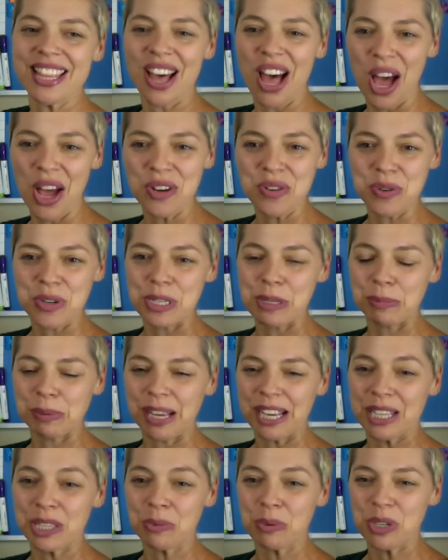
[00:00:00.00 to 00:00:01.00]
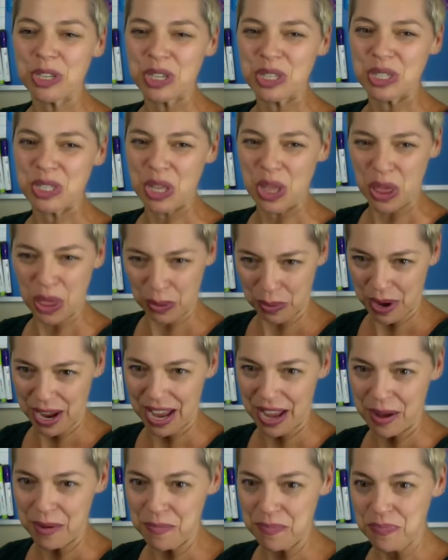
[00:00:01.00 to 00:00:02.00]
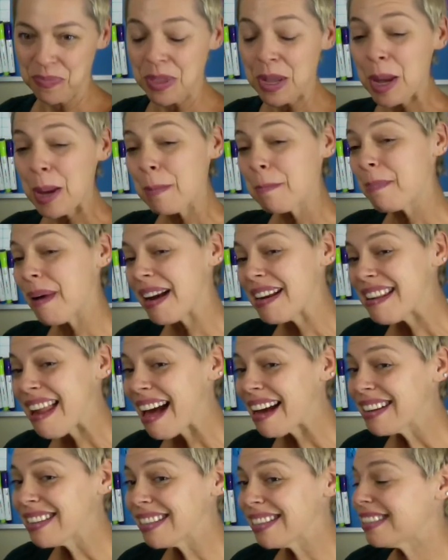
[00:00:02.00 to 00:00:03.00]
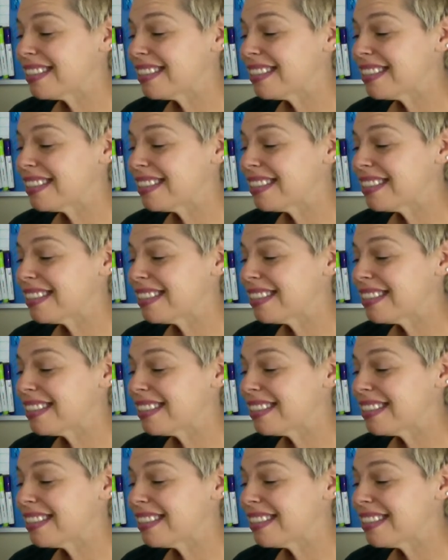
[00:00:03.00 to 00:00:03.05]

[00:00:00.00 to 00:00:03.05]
the hundreds place, which is the 3. My next